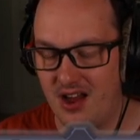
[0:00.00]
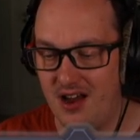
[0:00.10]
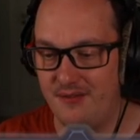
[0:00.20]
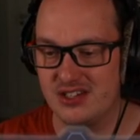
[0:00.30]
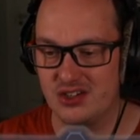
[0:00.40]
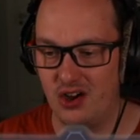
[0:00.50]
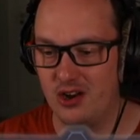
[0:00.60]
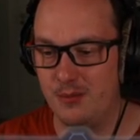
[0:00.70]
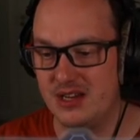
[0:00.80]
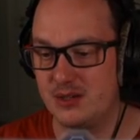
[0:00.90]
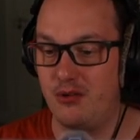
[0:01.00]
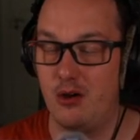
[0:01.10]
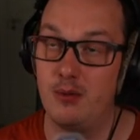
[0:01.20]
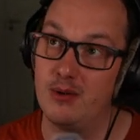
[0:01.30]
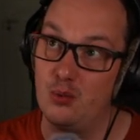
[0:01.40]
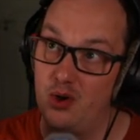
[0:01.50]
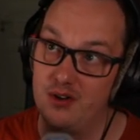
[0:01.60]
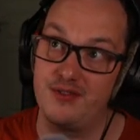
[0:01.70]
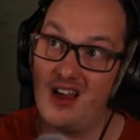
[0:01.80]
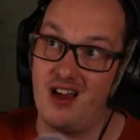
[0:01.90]
The Harvest Golem is probably
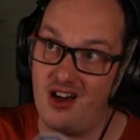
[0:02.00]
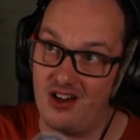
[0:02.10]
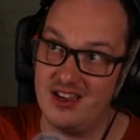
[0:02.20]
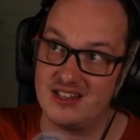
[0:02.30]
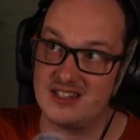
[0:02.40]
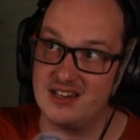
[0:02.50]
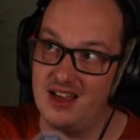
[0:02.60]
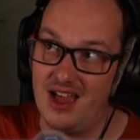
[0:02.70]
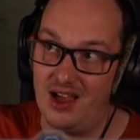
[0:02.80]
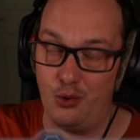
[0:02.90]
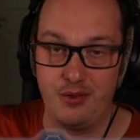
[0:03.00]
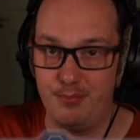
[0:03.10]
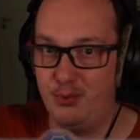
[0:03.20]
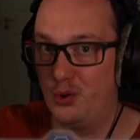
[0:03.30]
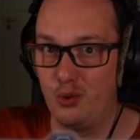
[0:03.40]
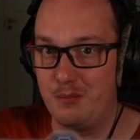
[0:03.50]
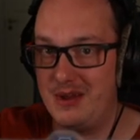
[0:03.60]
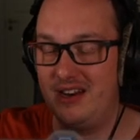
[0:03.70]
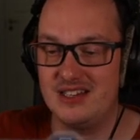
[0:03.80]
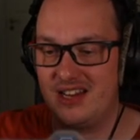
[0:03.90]
one of the highest health pool
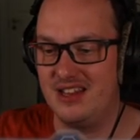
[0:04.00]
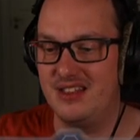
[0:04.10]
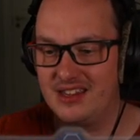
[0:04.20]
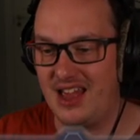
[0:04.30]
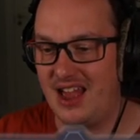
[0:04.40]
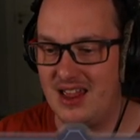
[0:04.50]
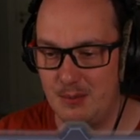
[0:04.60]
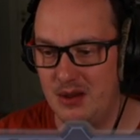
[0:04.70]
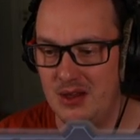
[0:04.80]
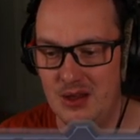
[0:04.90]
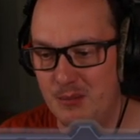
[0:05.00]
minis in the game